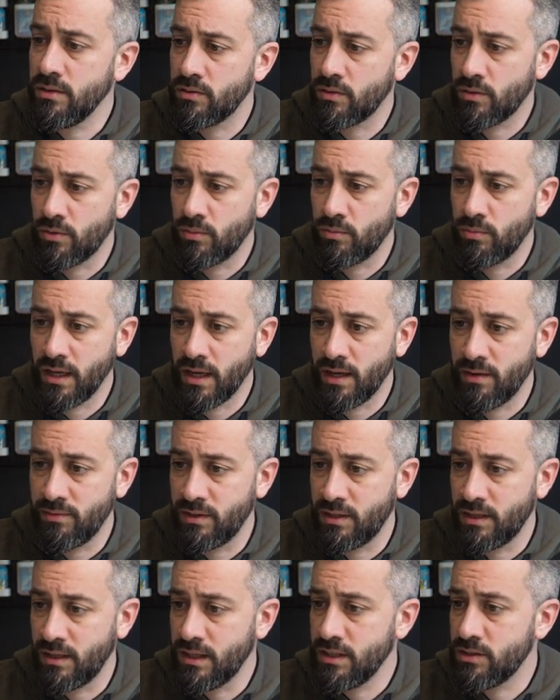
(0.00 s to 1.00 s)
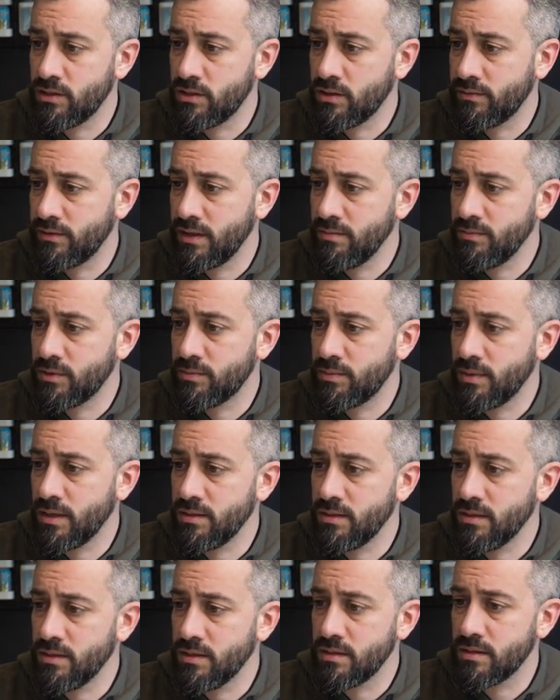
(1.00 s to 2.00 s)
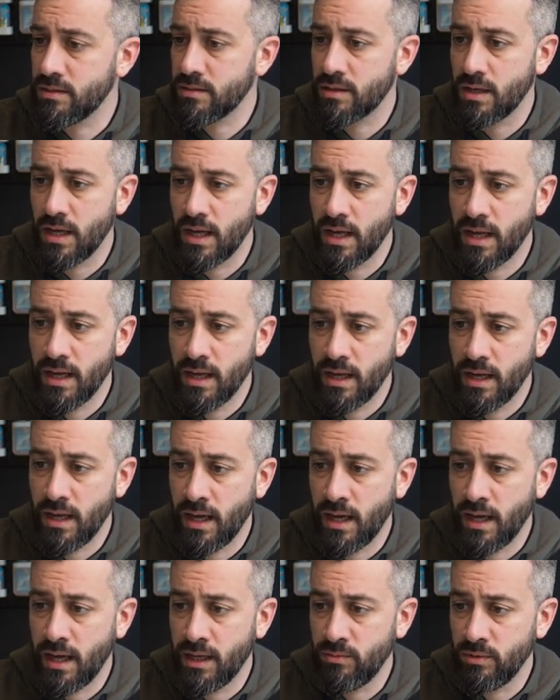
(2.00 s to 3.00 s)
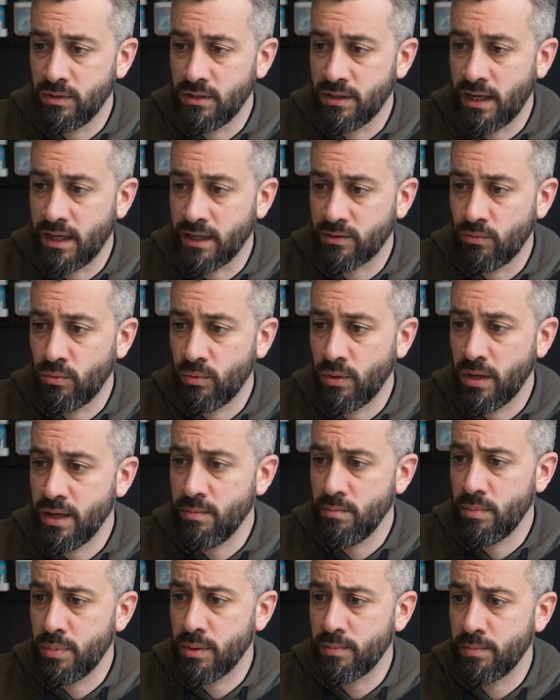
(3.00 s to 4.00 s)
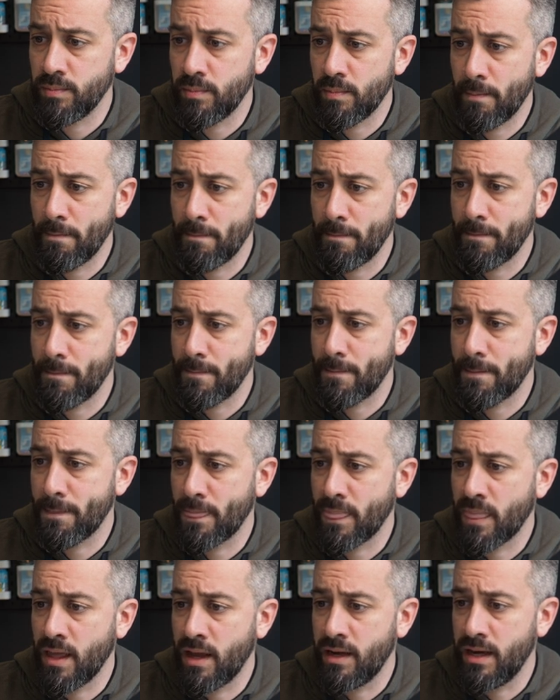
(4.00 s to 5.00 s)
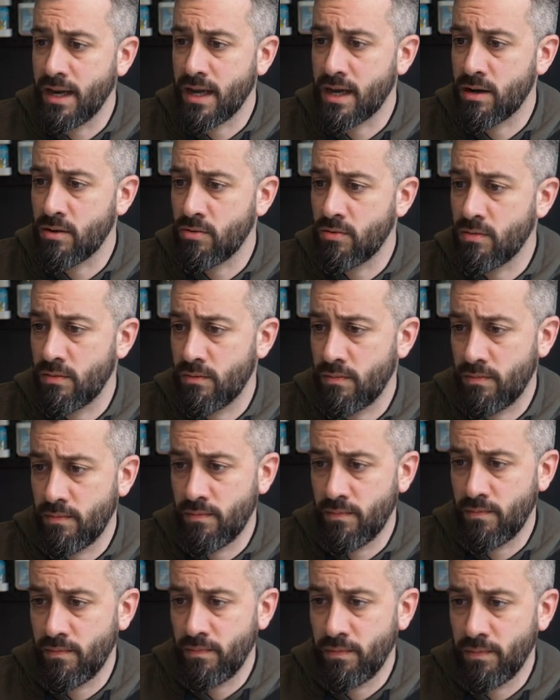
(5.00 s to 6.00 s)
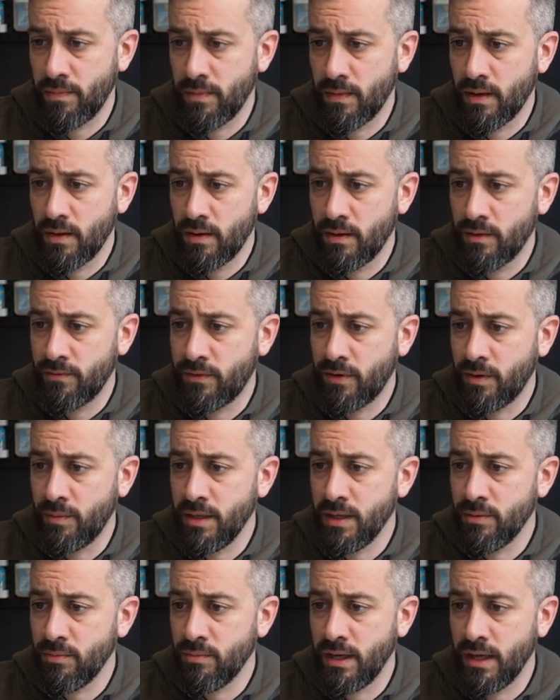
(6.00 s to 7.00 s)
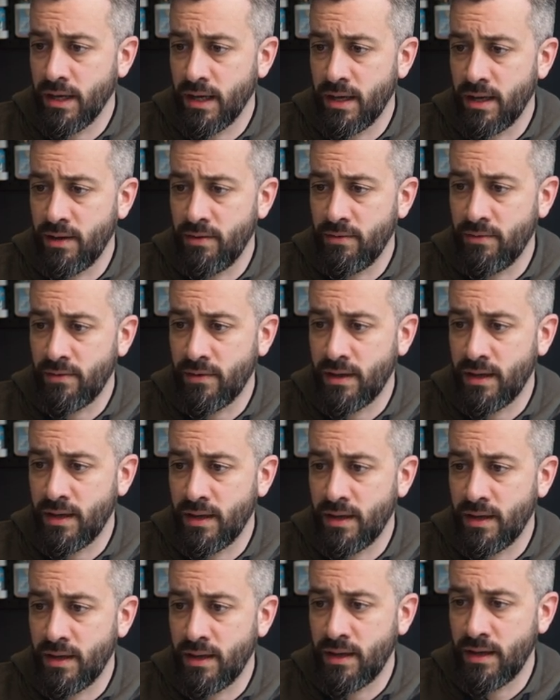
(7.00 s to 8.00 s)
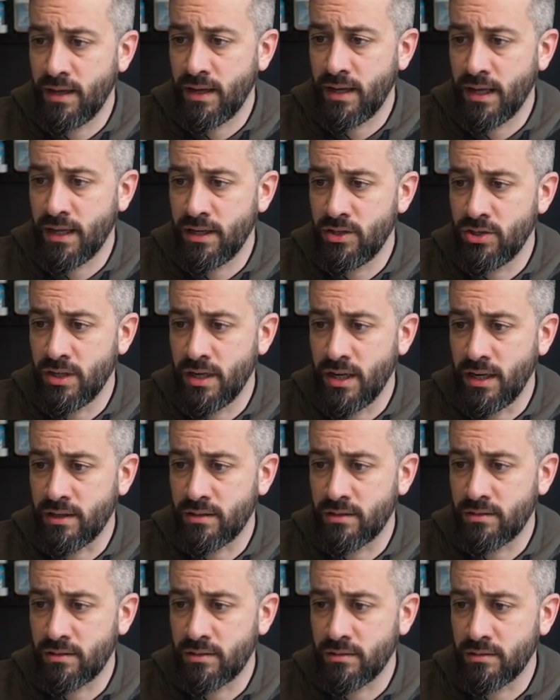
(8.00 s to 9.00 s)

So we have the list of namespaces, and we select web. And now from here we have Nginx.